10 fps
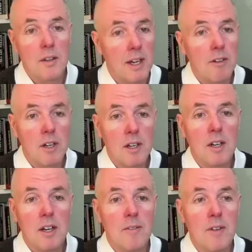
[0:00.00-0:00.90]
they're
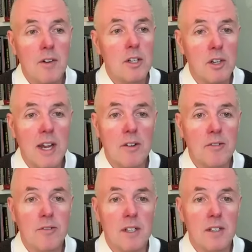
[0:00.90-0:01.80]
a, a very good
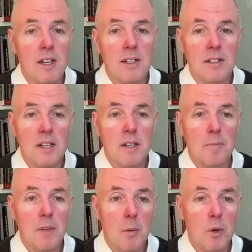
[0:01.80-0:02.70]
outfit, and
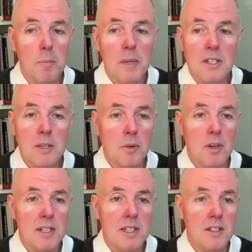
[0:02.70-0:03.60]
um, it wouldn't be
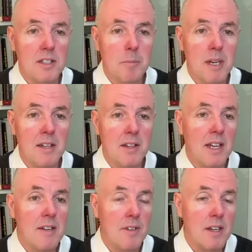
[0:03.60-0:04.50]
surprising to me that
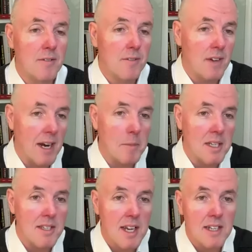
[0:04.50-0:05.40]
even if
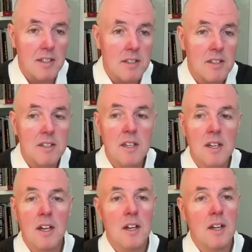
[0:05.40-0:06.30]
ATMIS ends
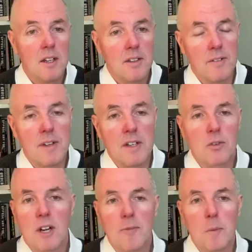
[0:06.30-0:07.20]
the
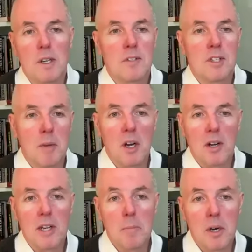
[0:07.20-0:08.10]
federal government of
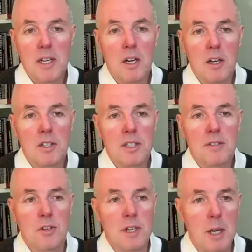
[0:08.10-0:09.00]
Somalia might ask
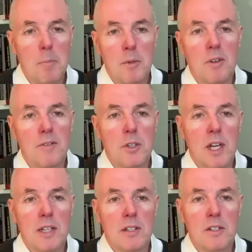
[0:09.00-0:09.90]
for a number of
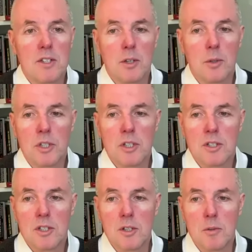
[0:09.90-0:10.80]
Ugandan
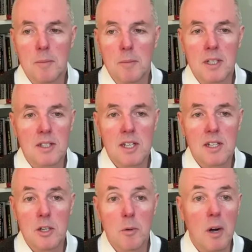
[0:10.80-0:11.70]
soldiers to um,
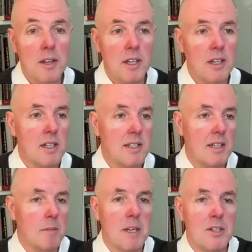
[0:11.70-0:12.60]
continue either, as
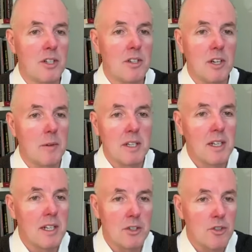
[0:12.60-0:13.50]
Adam mentioned, you know, in a
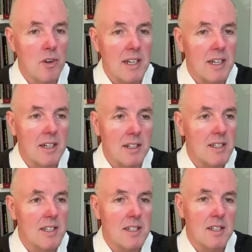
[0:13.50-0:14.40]
in a training and
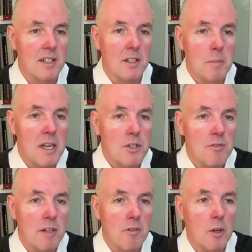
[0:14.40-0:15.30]
assisting and
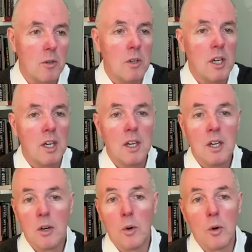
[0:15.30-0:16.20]
mentoring role,
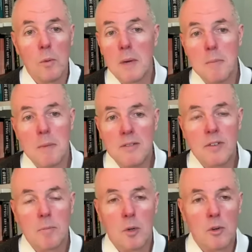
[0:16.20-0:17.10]
or maybe
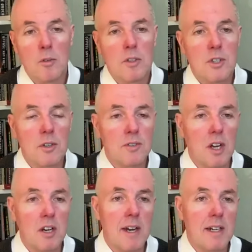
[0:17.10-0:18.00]
even more sort of
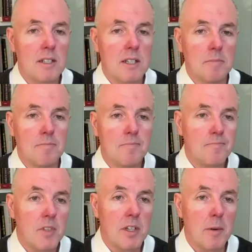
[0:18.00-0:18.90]
direct, um,
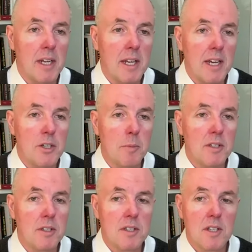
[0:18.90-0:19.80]
you know,
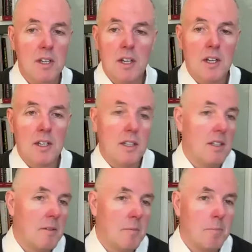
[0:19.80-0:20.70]
engagements.
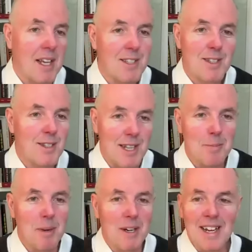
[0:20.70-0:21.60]
But that's
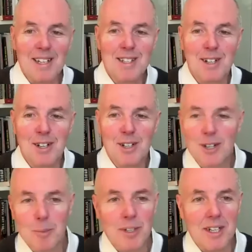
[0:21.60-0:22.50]
that's my guess. I, I
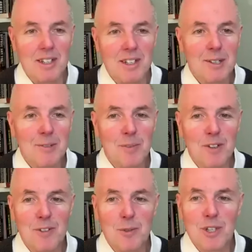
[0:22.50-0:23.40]
can't predict the
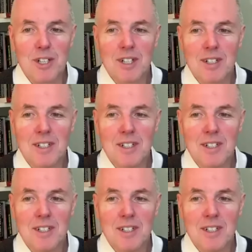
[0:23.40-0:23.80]
the future.